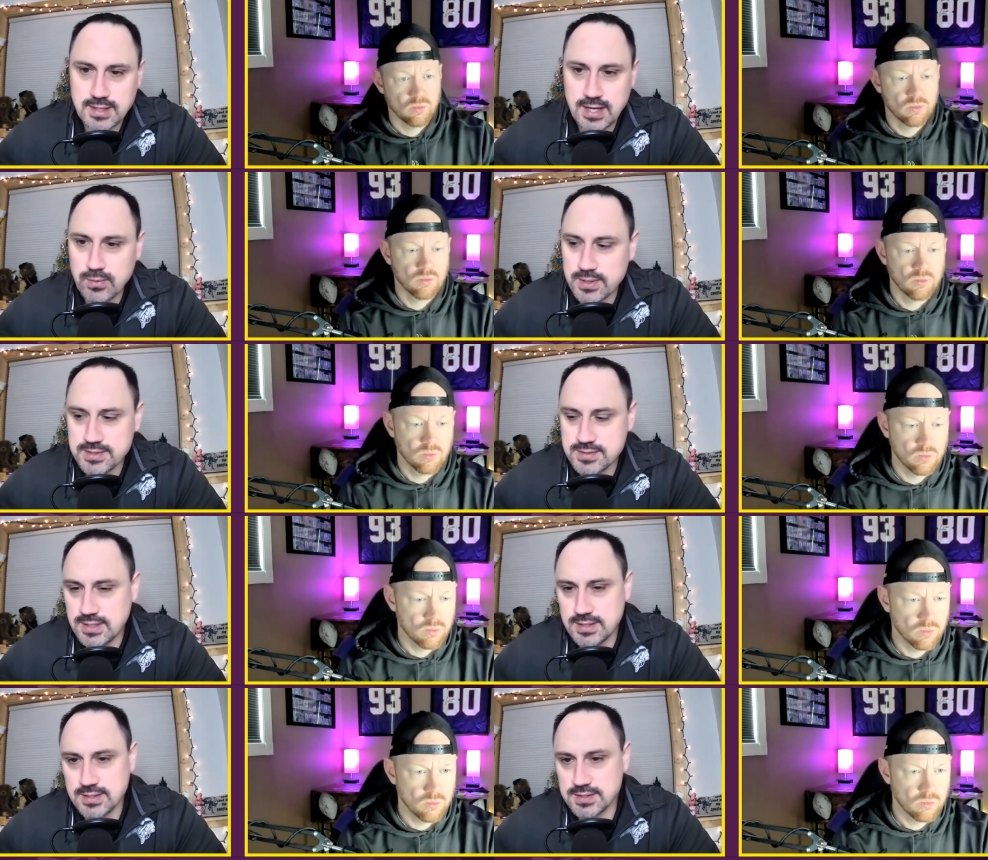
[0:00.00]
Speaker 1: I don't want to
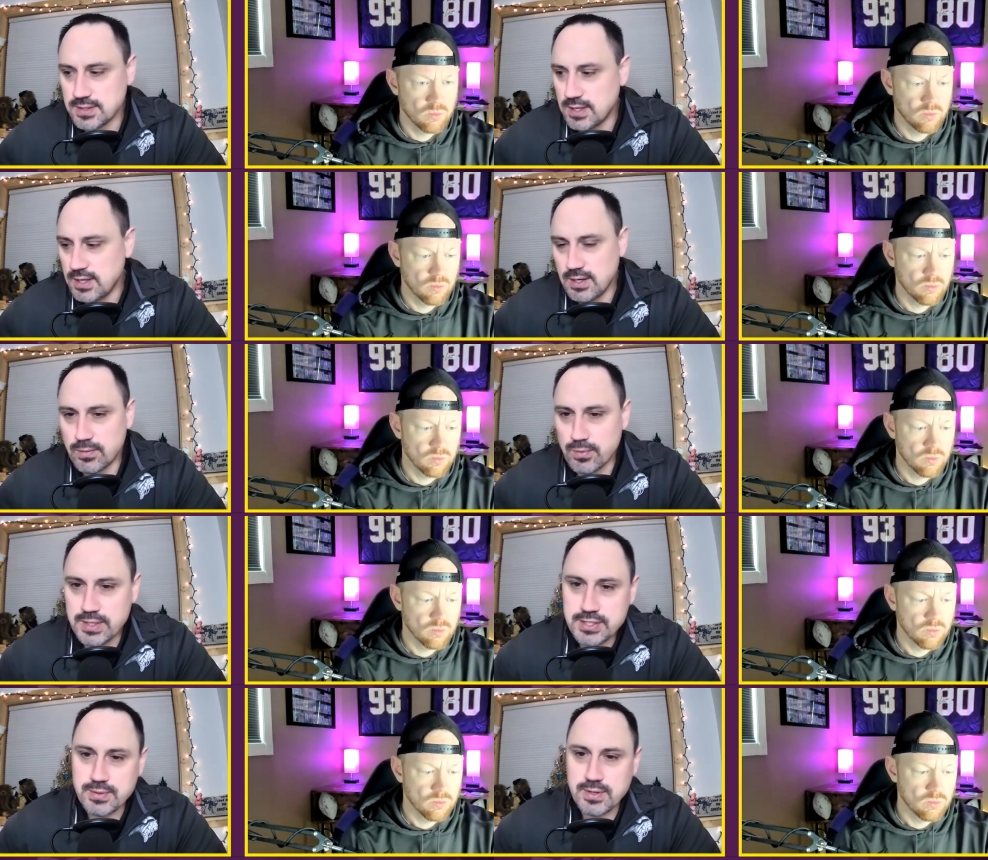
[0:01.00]
see this
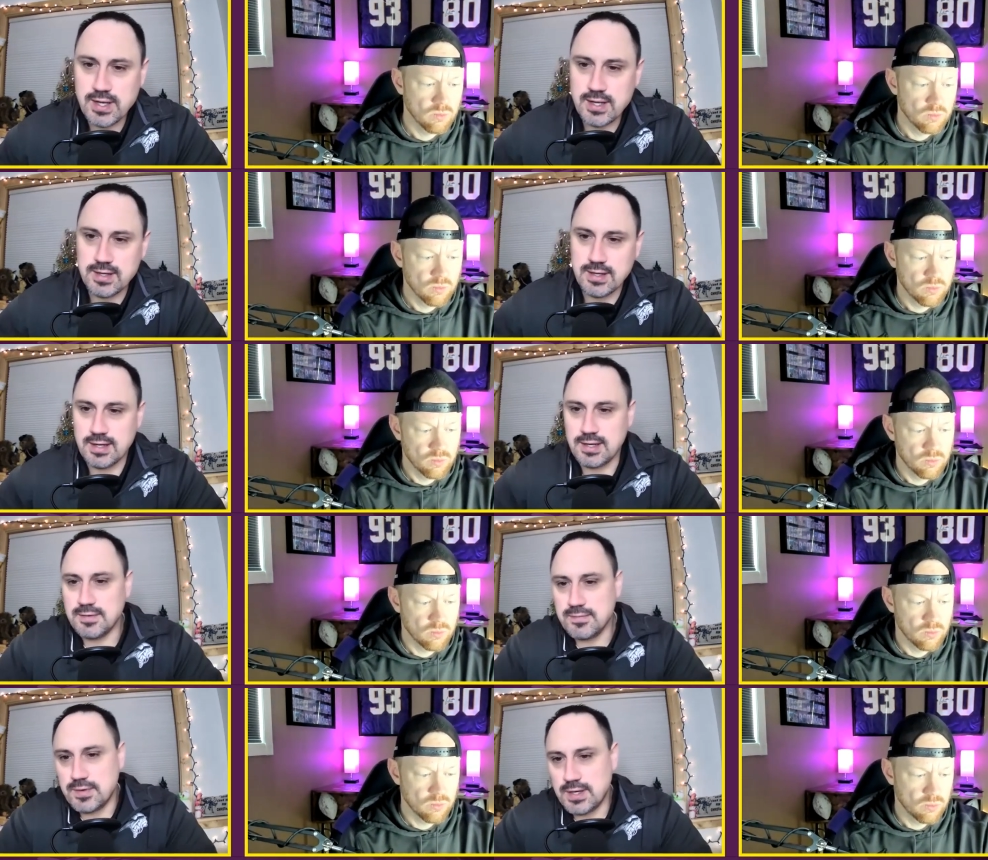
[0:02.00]
retread
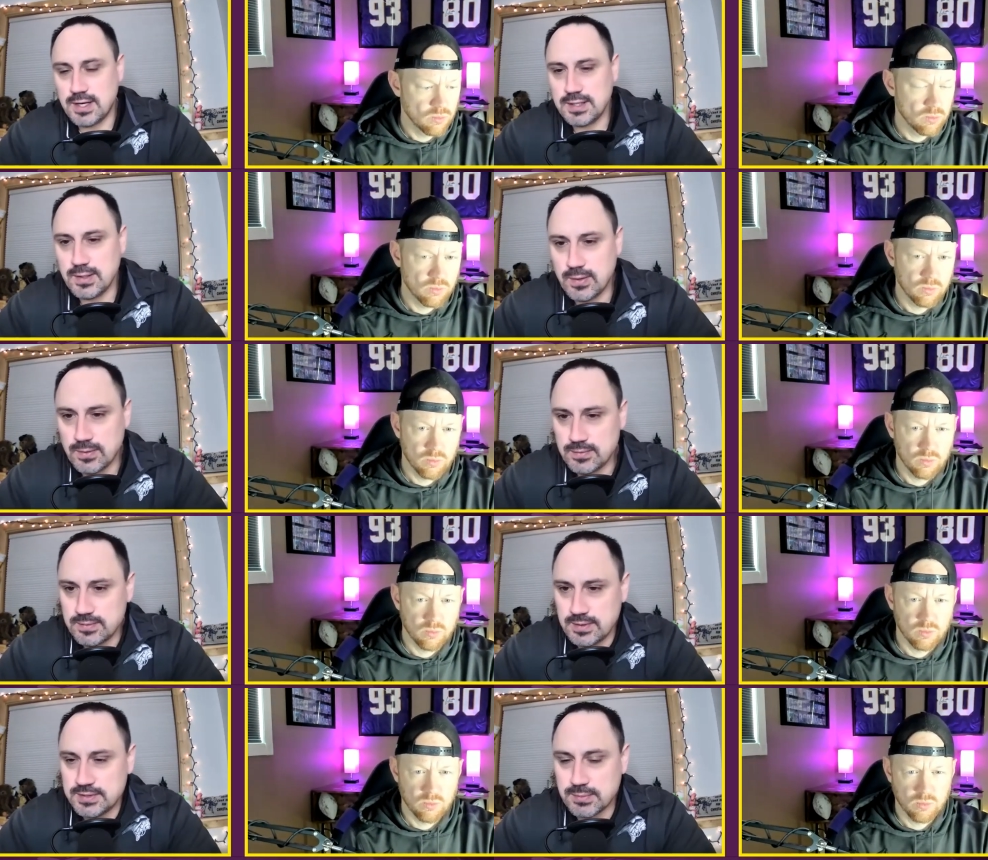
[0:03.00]
of you know
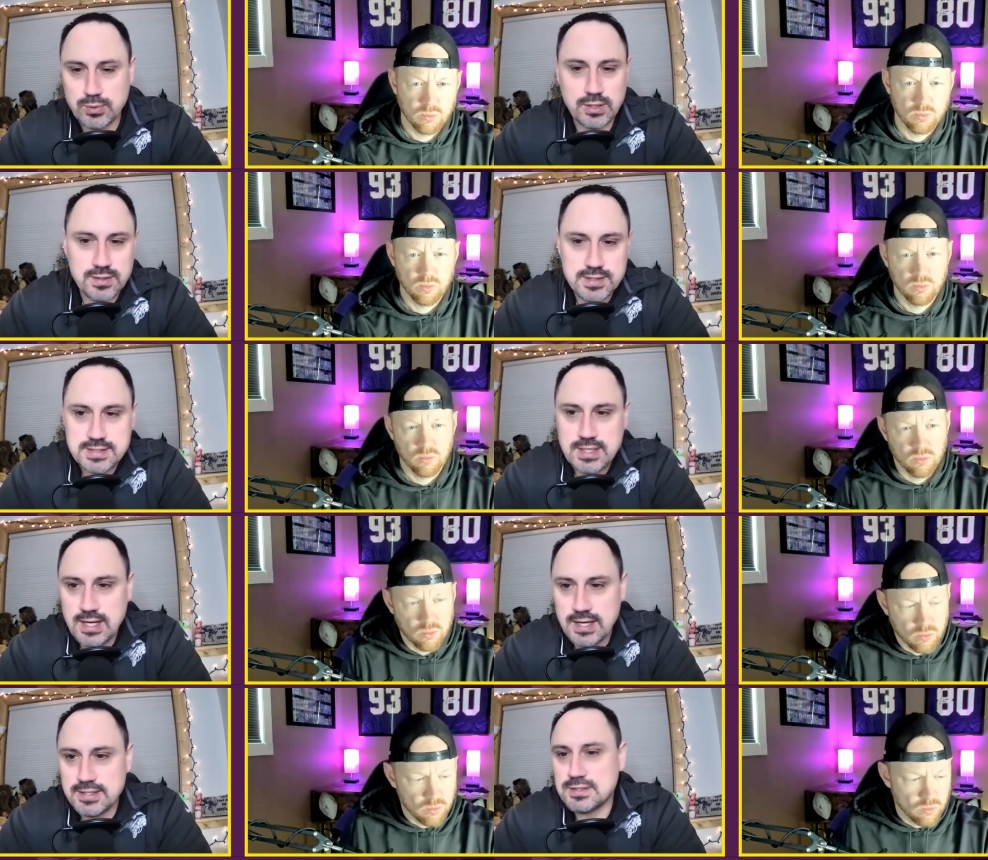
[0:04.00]
he's the brother of this
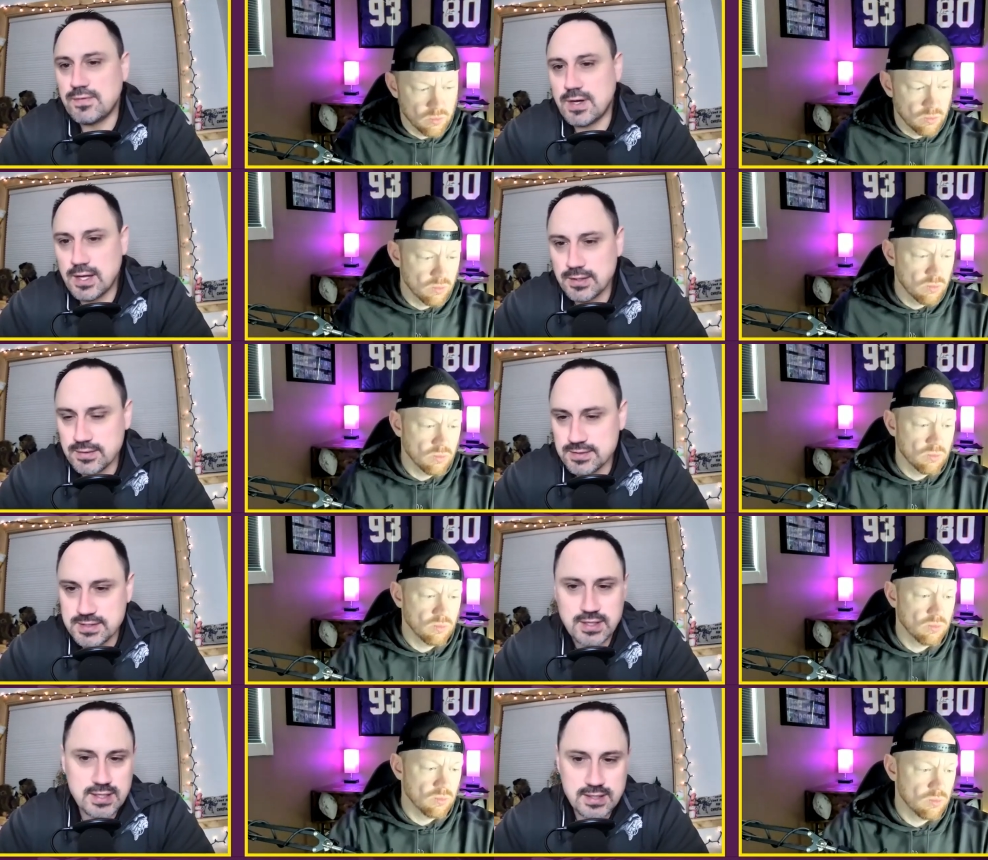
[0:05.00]
guy, he's the father, the
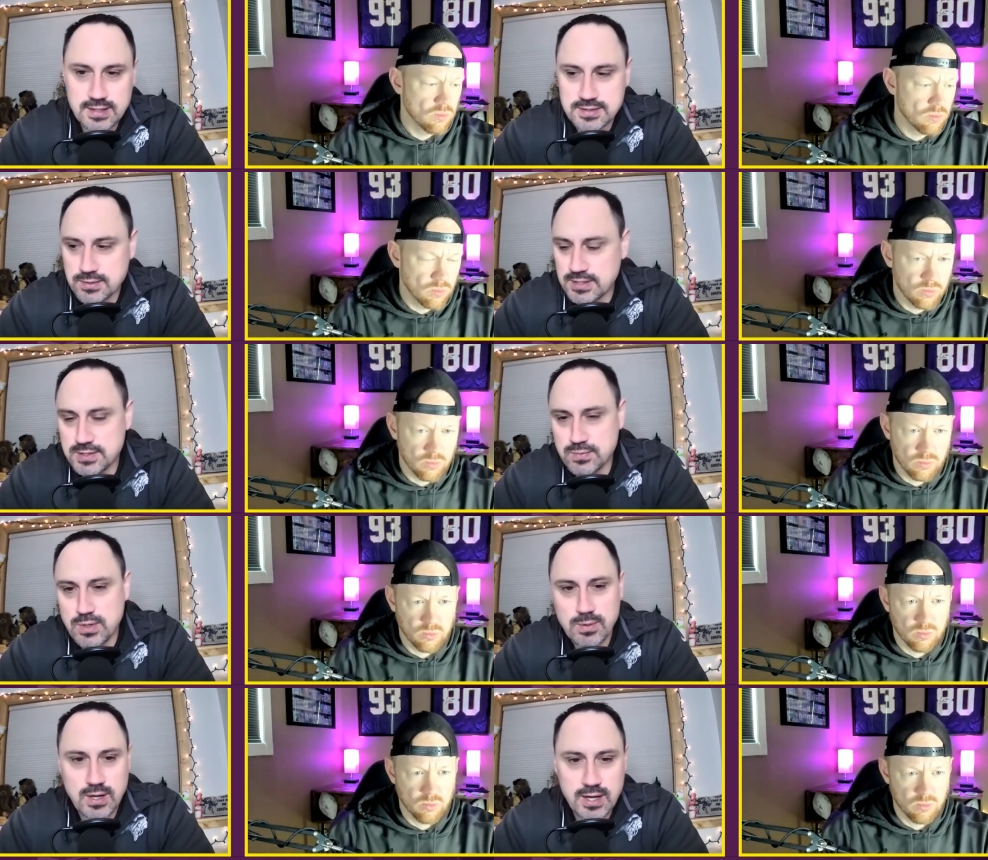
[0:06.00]
son of this, so this is why
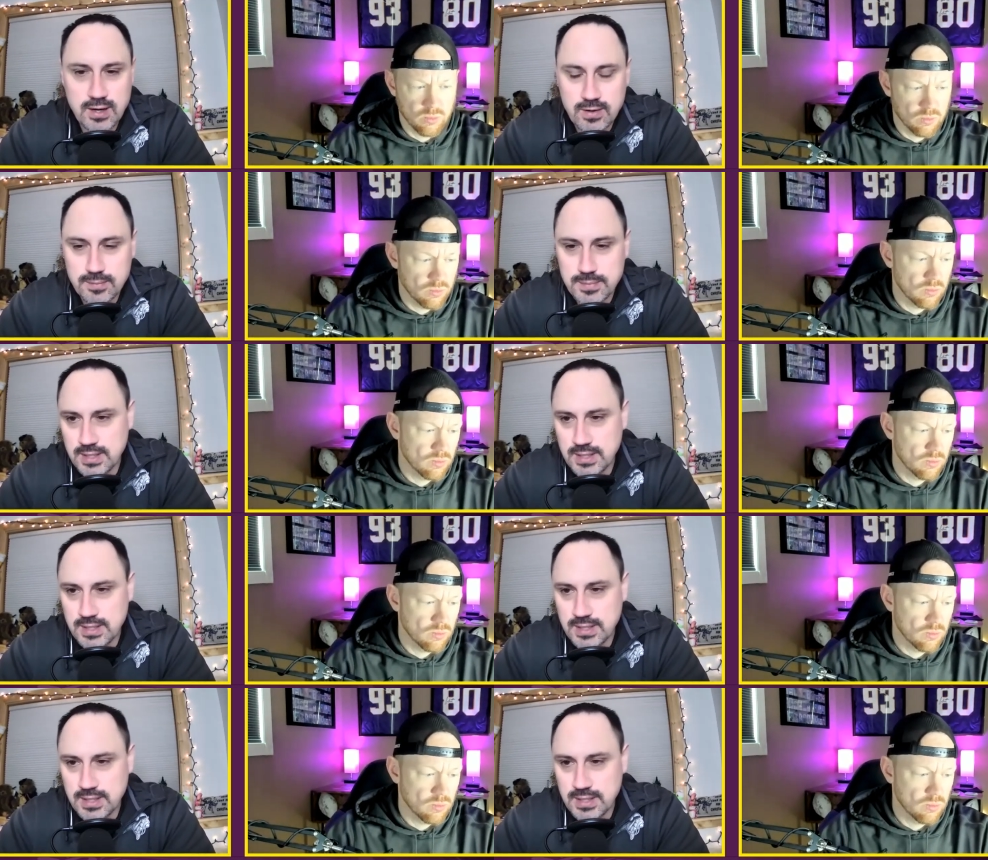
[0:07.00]
we're hiring him.